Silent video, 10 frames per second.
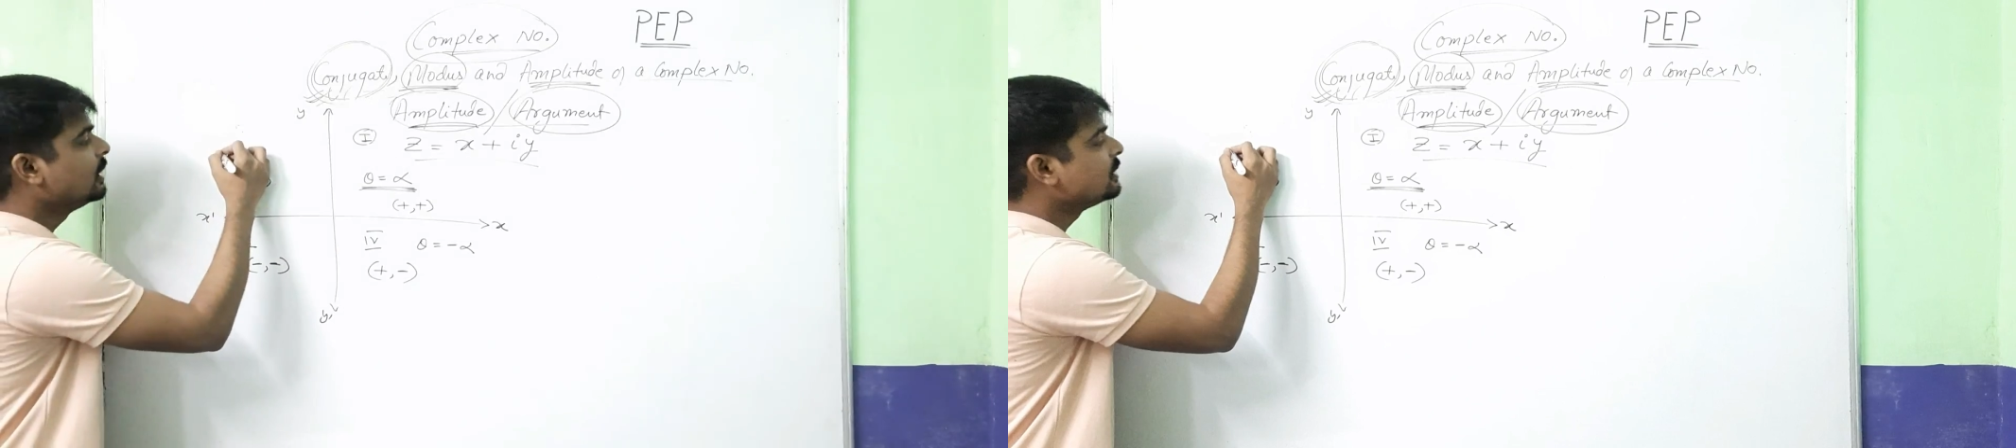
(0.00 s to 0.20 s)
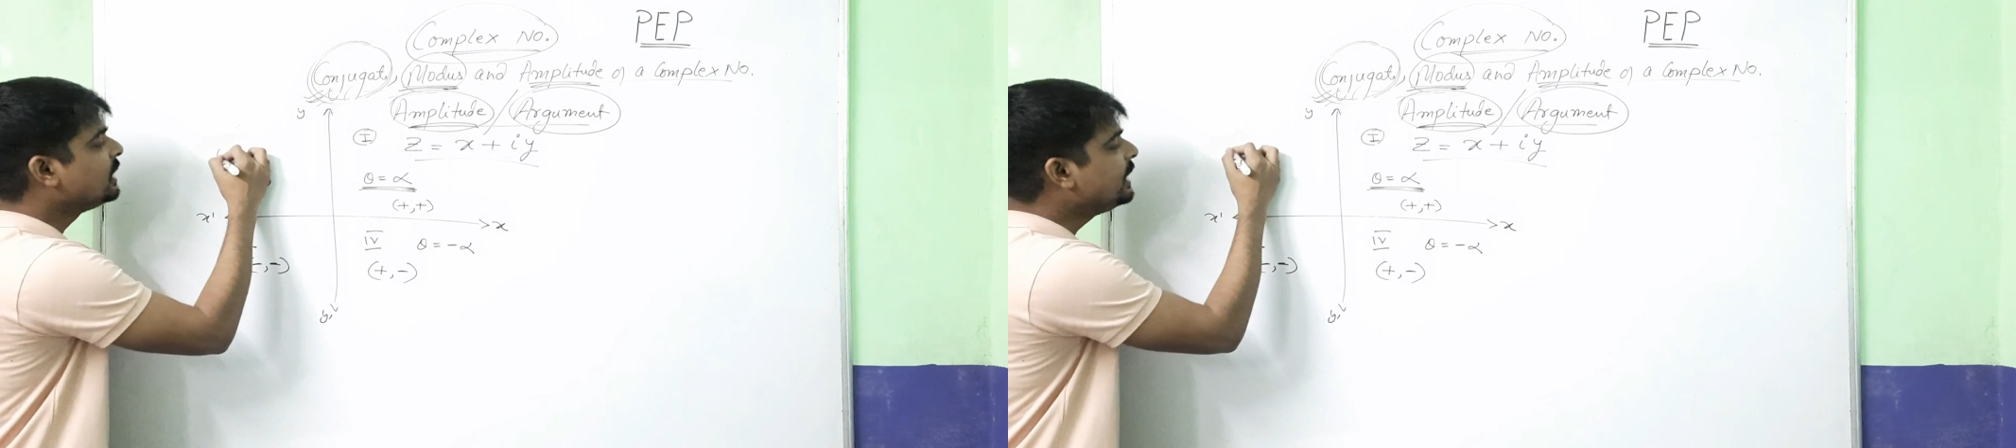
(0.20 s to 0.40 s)

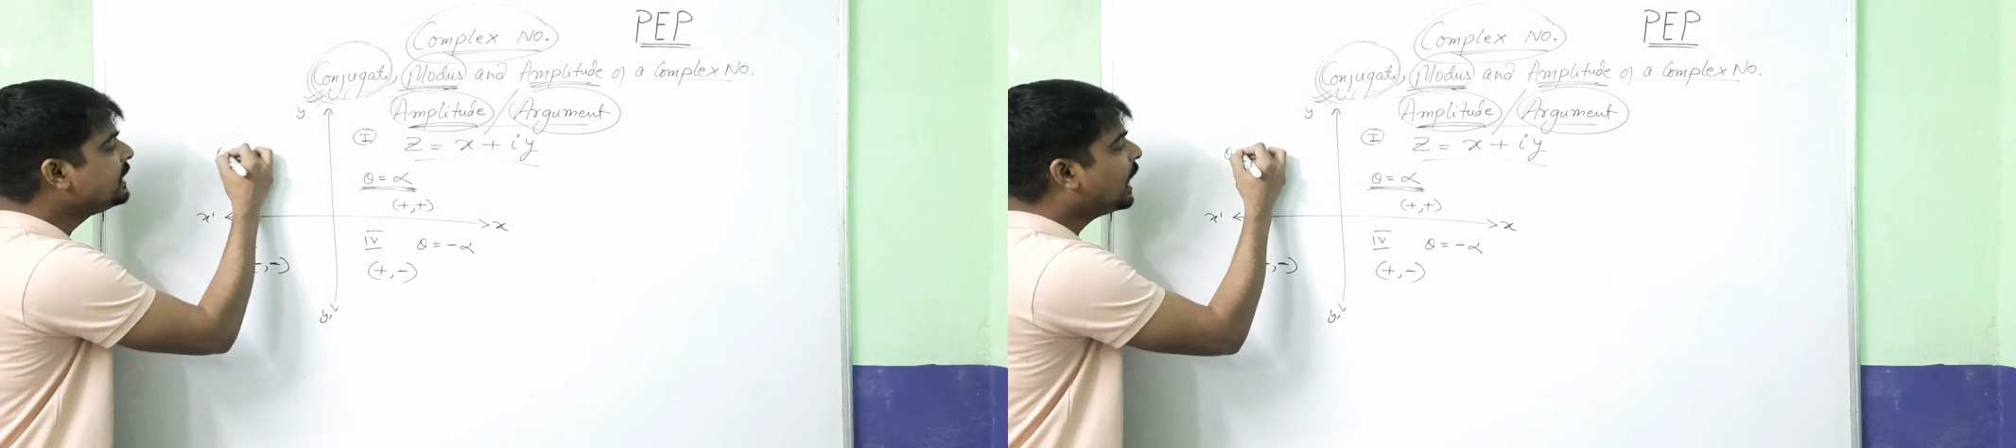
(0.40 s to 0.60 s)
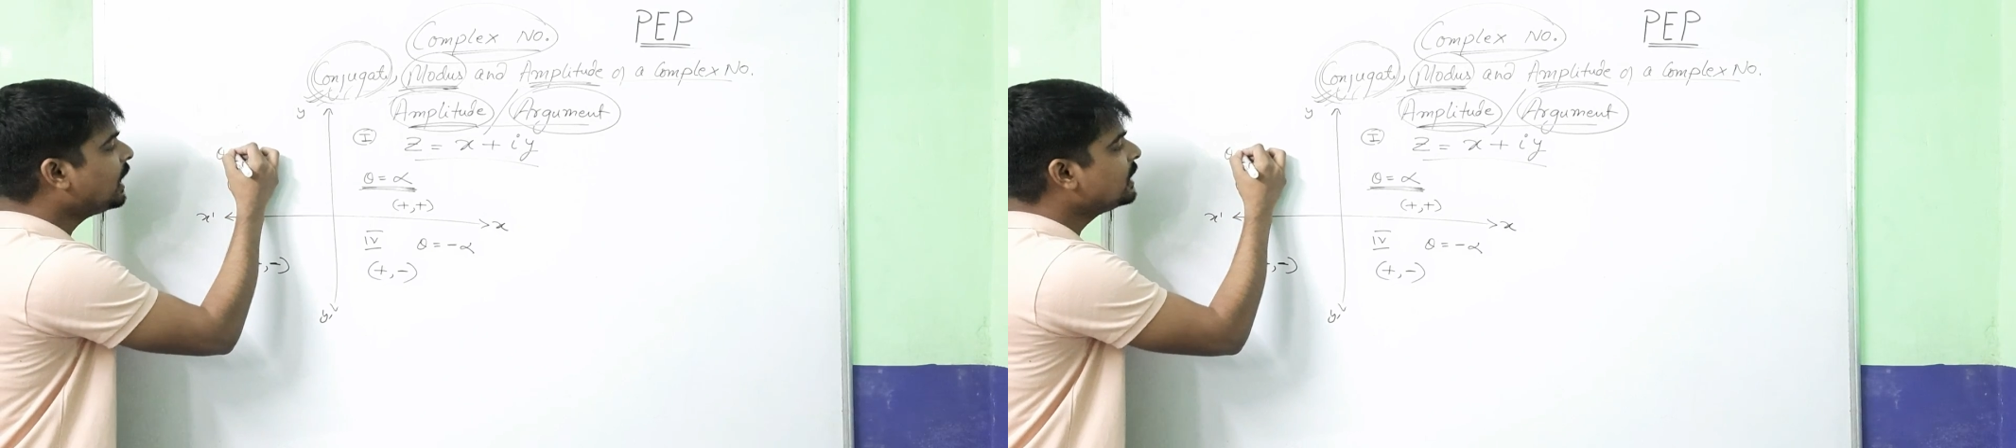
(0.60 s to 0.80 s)

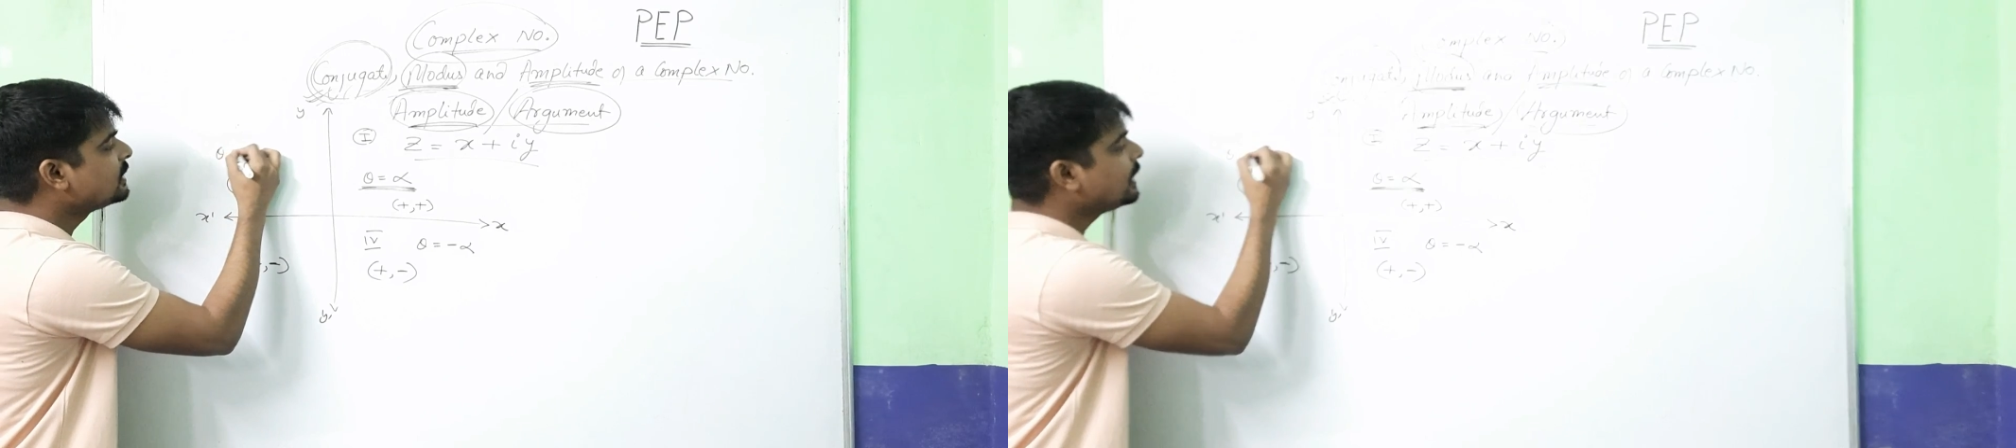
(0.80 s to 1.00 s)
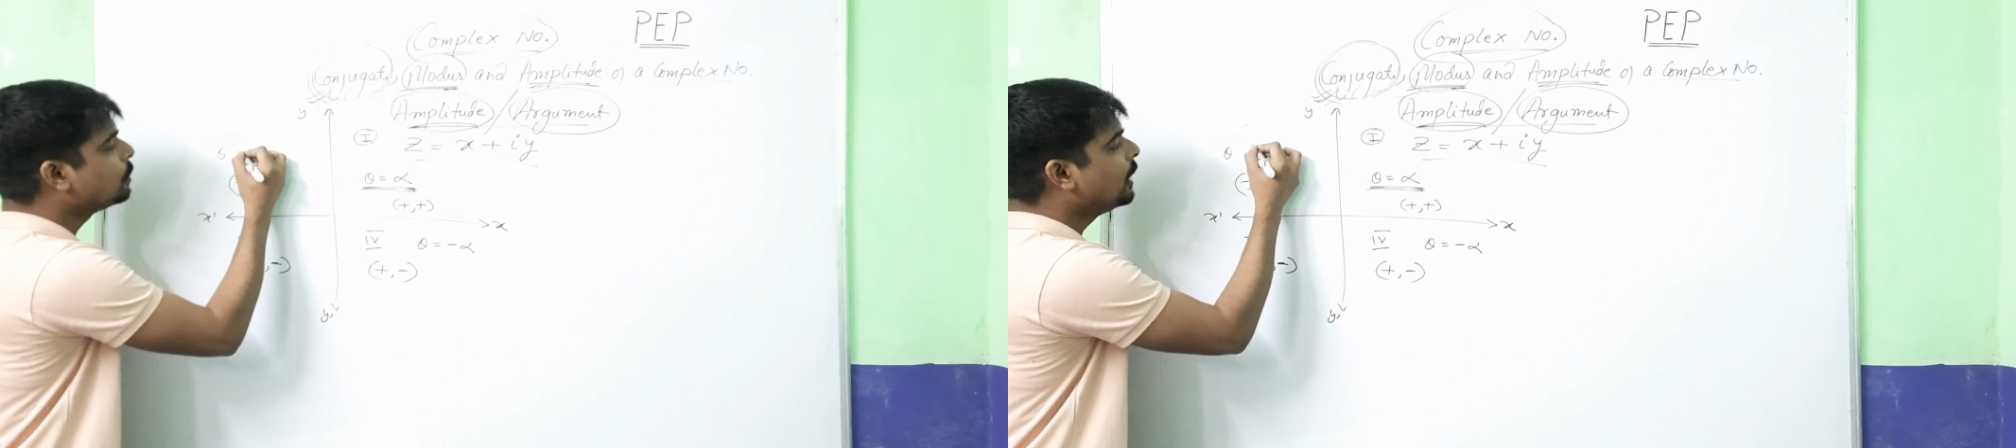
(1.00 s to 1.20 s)
theta
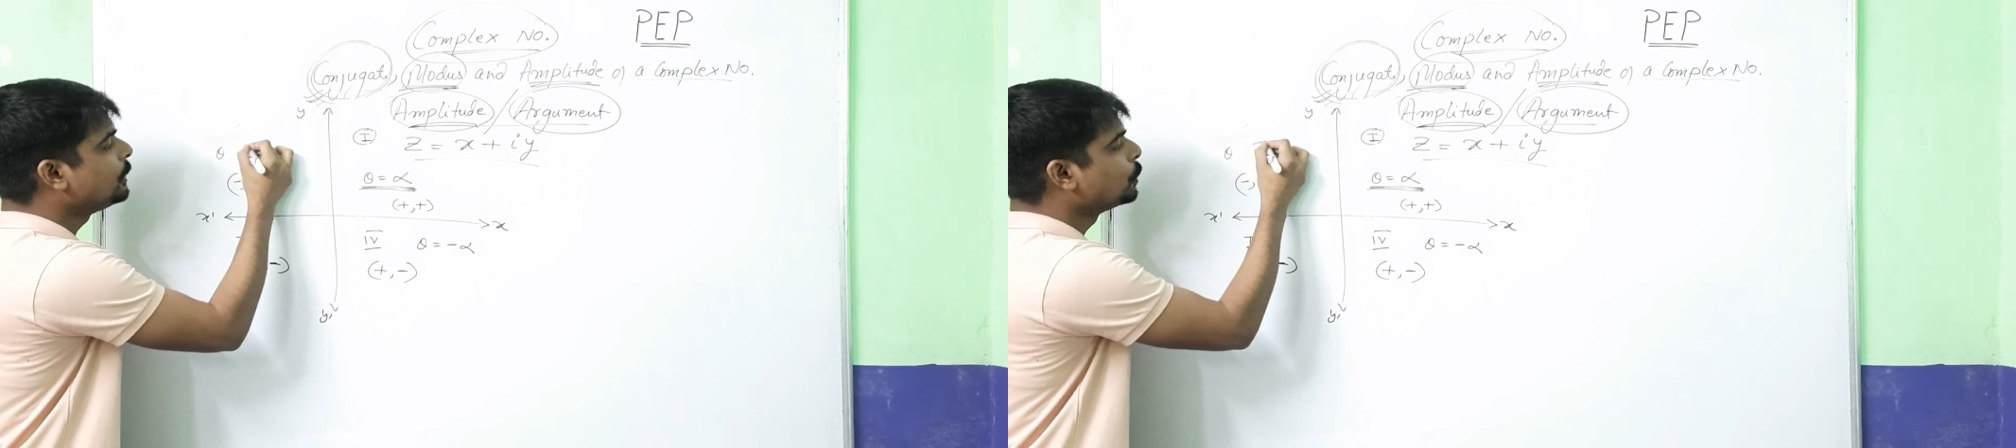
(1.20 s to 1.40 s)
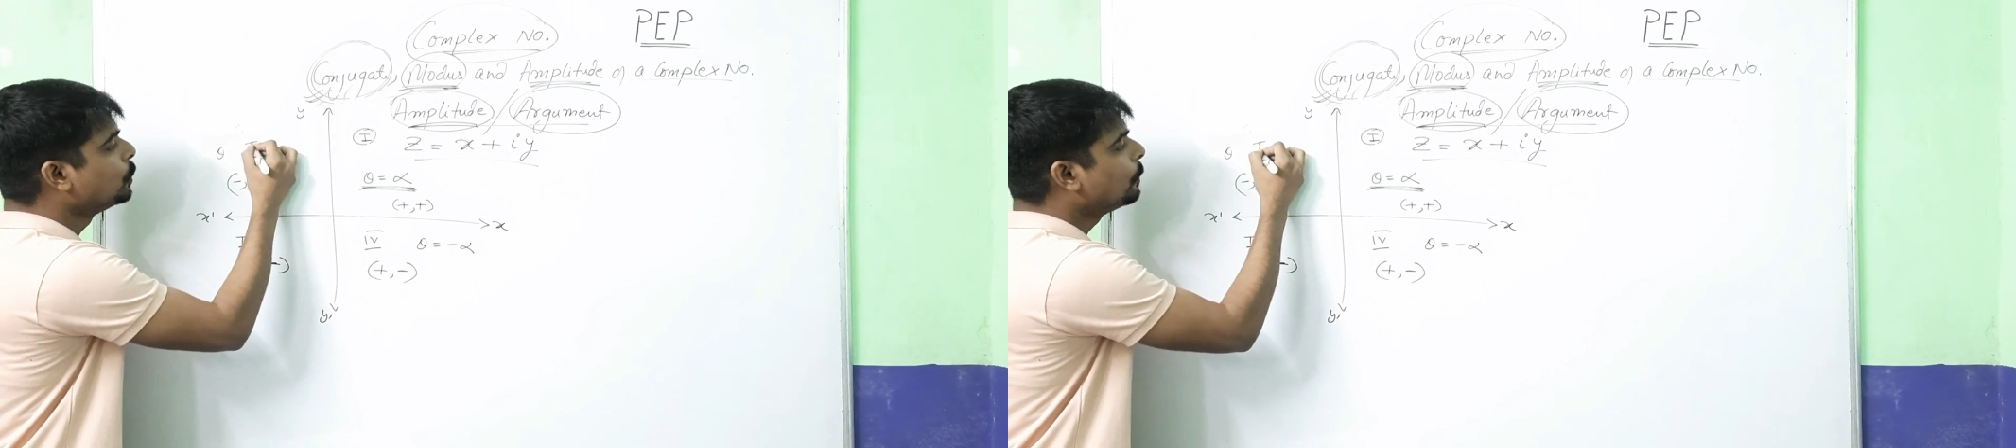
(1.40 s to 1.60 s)
is
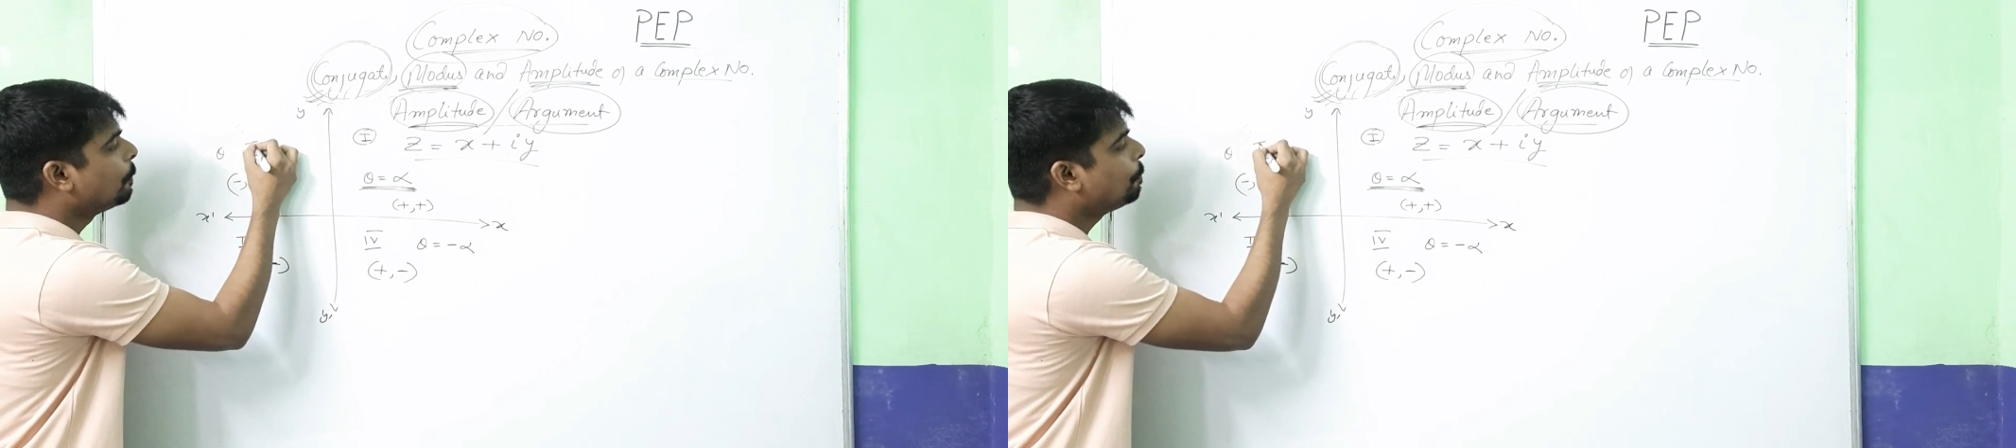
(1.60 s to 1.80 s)
equal to